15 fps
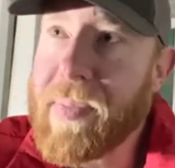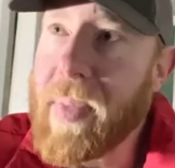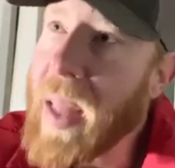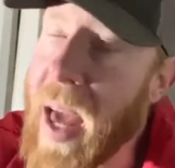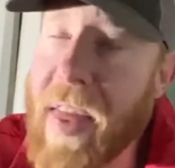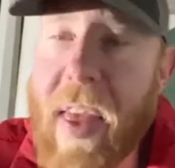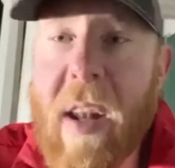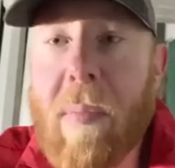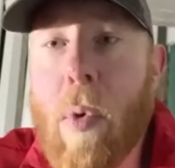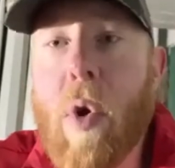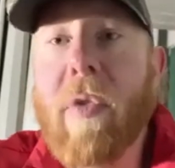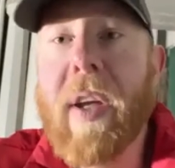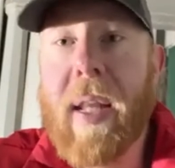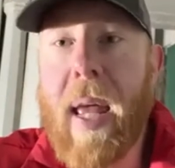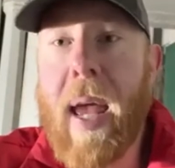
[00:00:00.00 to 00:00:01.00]
And then
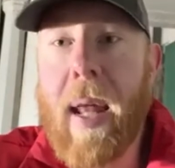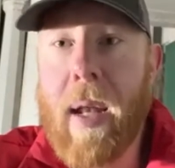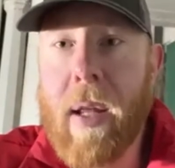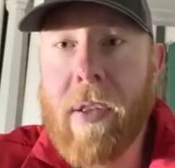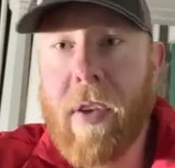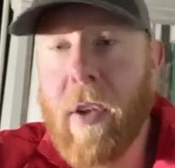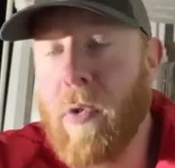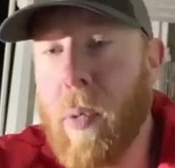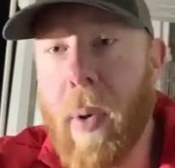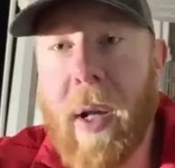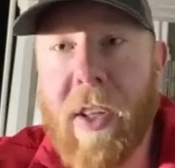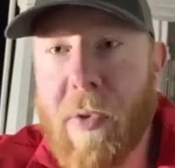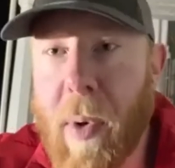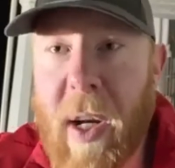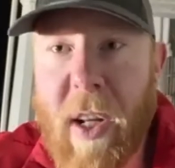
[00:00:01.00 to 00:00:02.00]
moving into
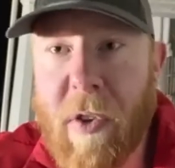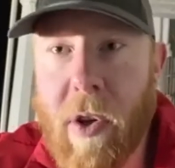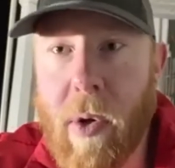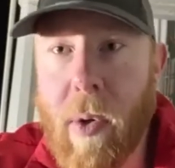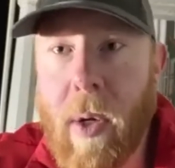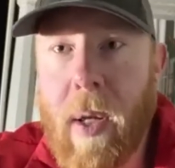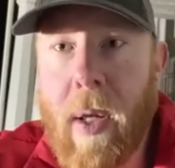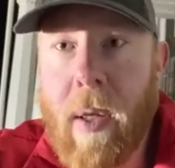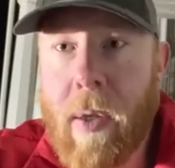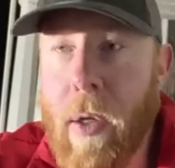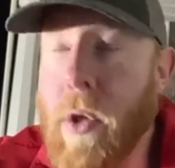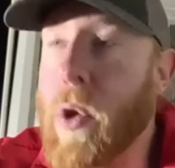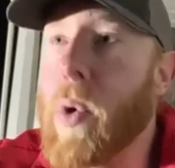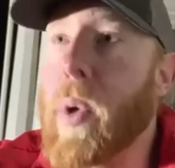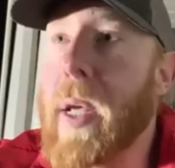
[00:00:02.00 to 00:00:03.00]
2022, the
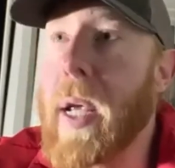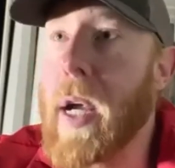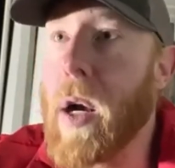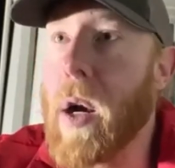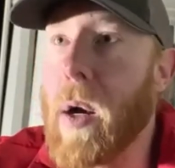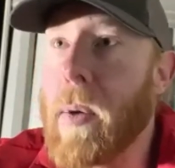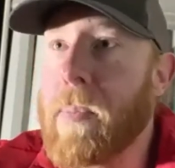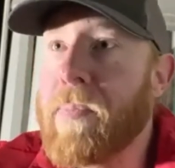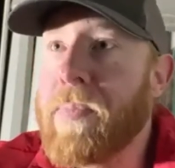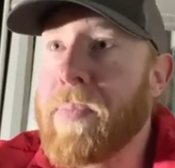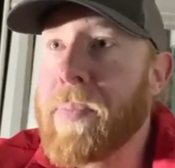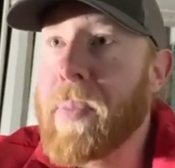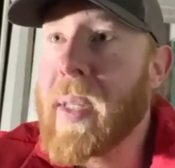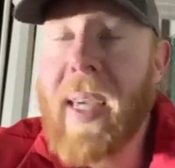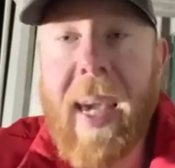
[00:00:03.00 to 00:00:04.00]
new year,
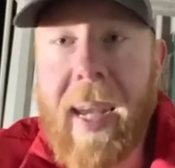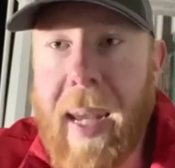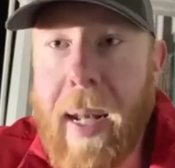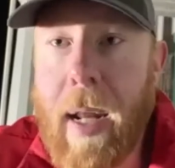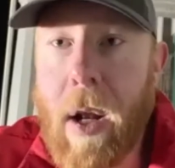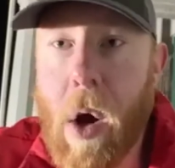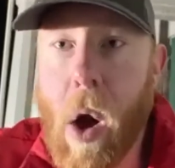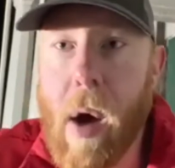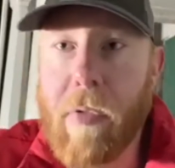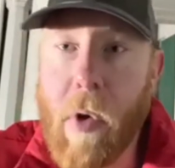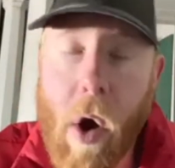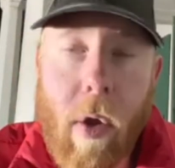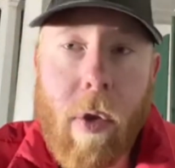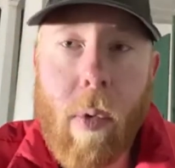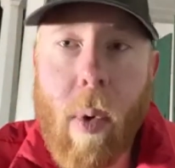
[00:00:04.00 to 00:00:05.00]
kicking it
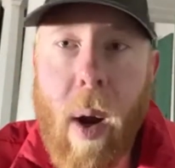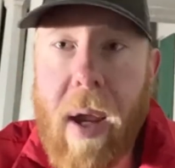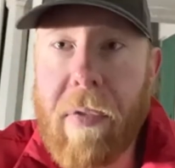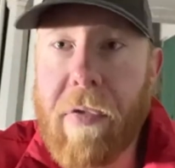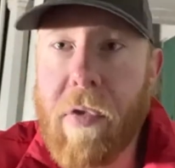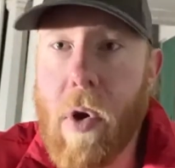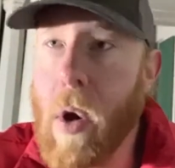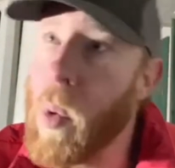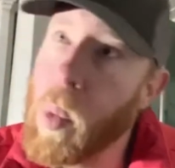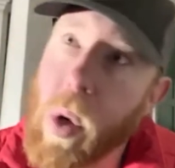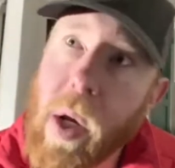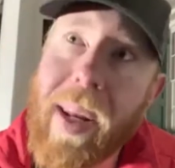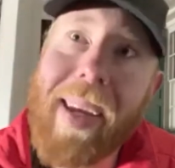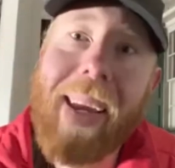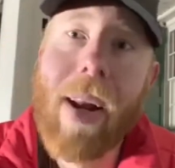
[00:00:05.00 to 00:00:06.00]
off on the right foot.
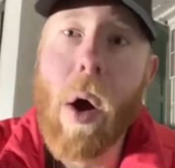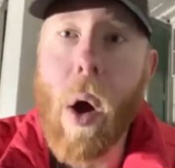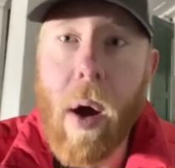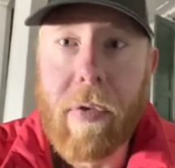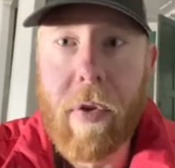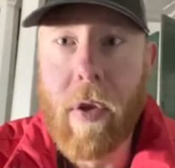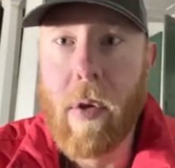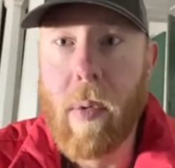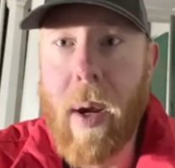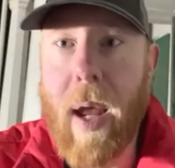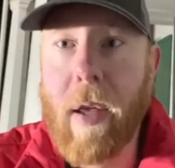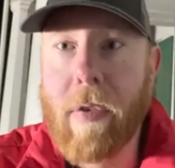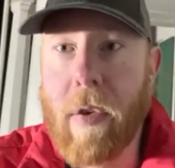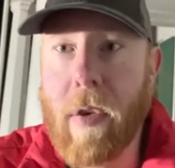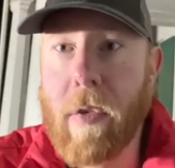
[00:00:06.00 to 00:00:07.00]
We're going to get off to the
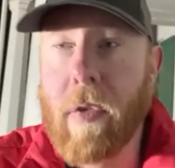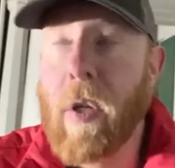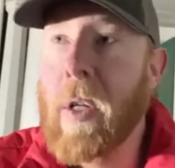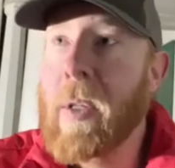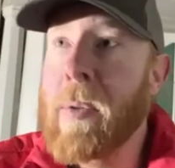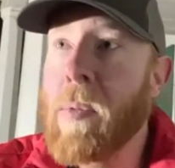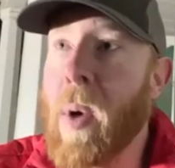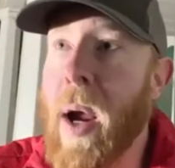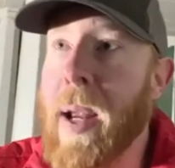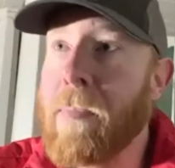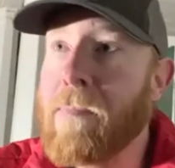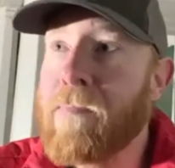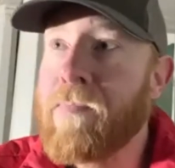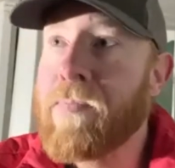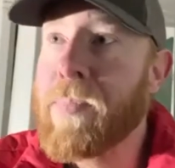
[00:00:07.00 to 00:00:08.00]
races, right?
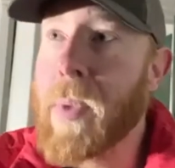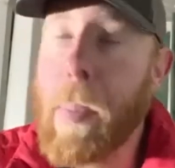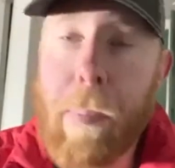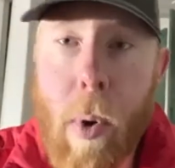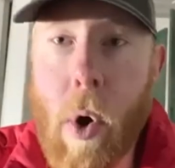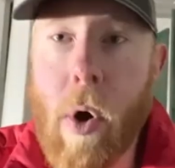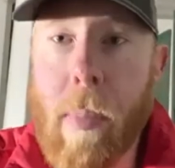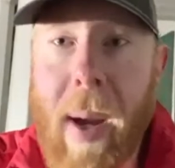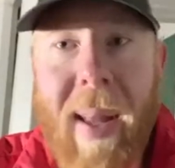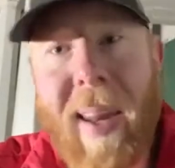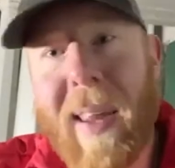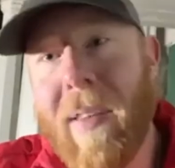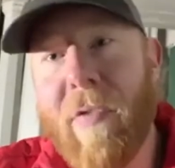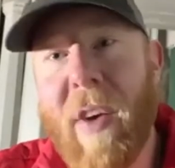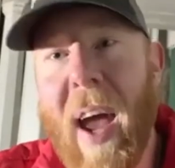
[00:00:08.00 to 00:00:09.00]
Boom. And
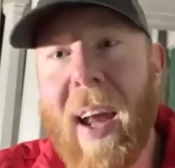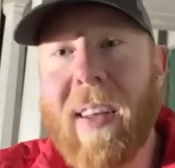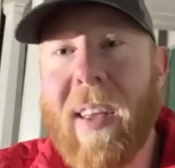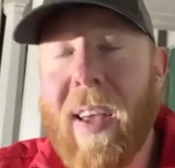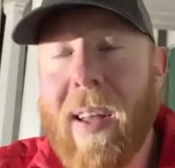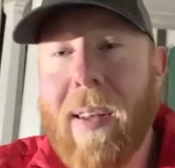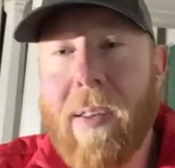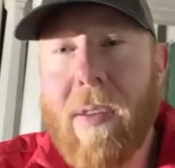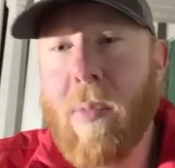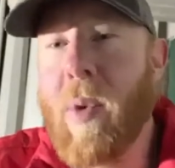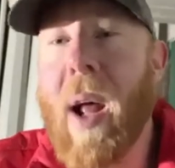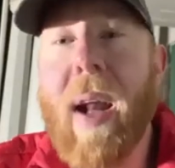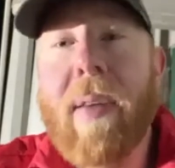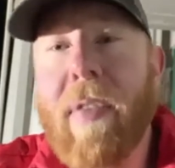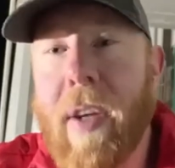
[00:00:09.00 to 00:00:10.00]
in fact, we're
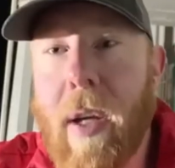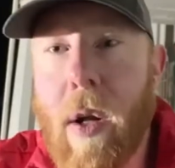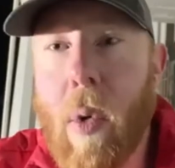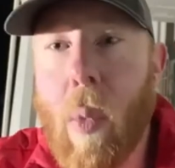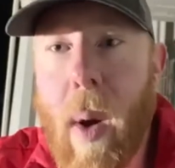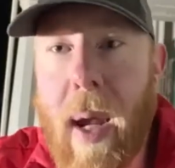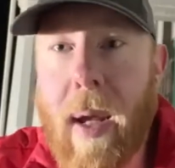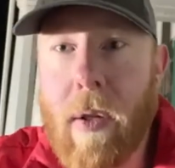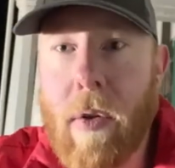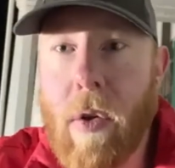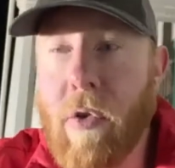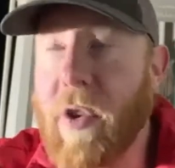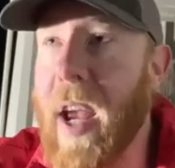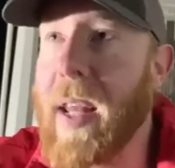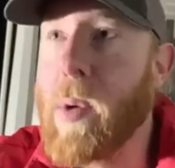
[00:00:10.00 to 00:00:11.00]
not even going to wait till
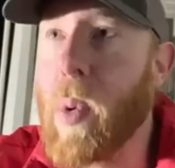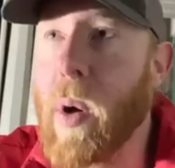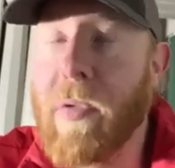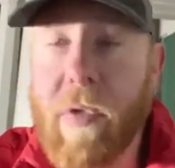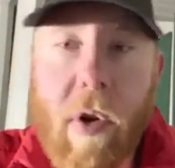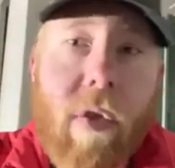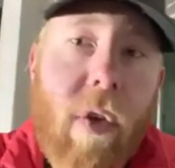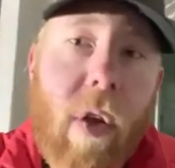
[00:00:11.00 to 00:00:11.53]
January 1st.